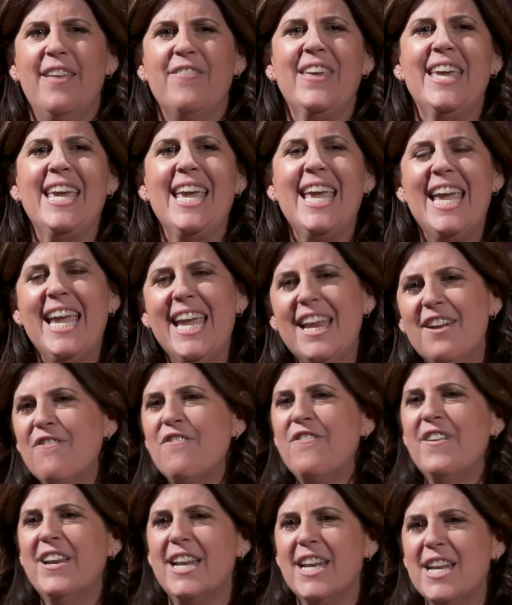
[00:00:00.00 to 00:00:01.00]
the
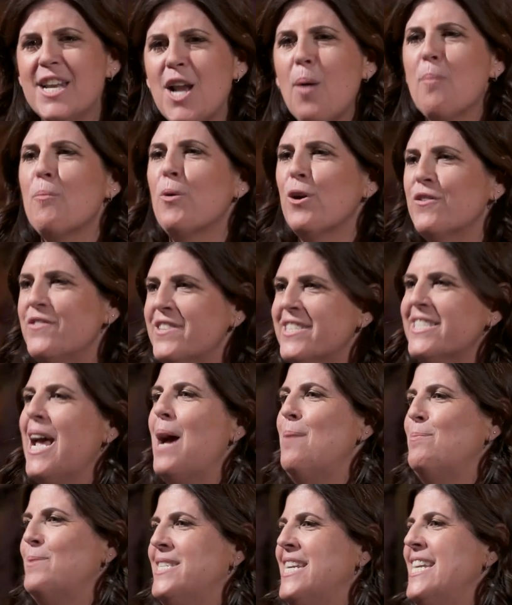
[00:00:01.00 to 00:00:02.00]
infinite number of
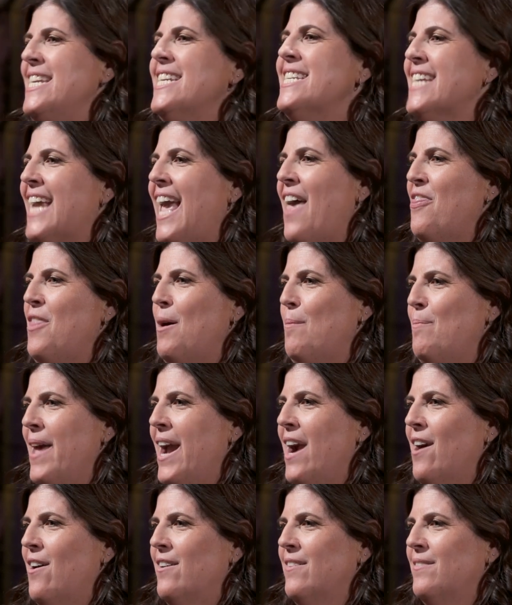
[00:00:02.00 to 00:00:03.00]
steps needed to get them
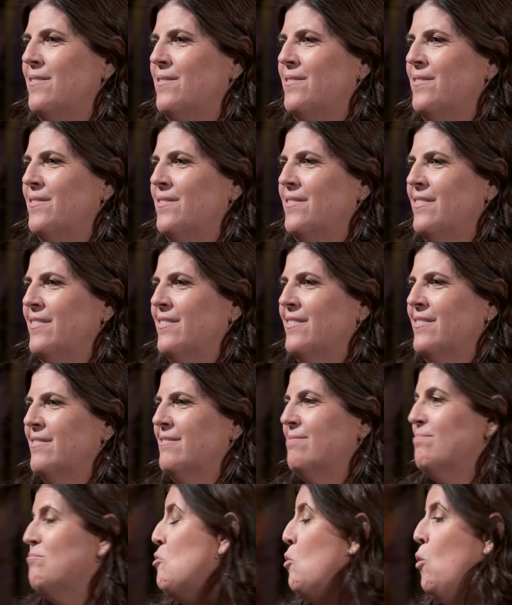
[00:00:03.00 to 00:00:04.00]
there,
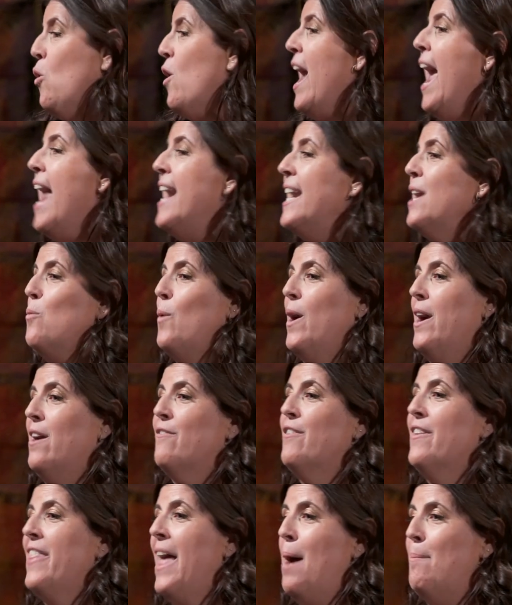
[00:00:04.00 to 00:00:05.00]
or anywhere
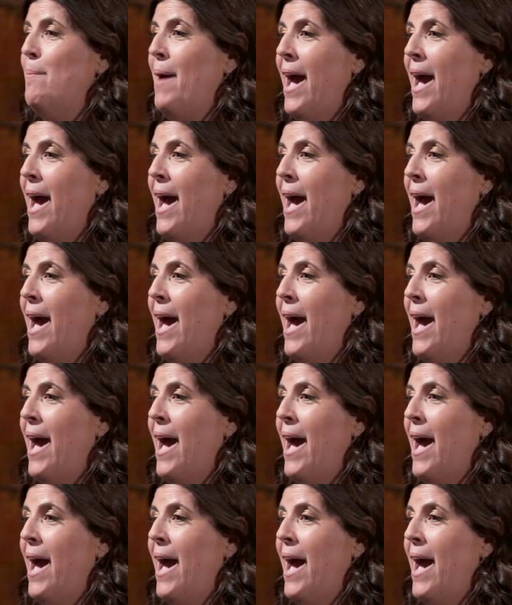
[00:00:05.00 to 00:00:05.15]
for that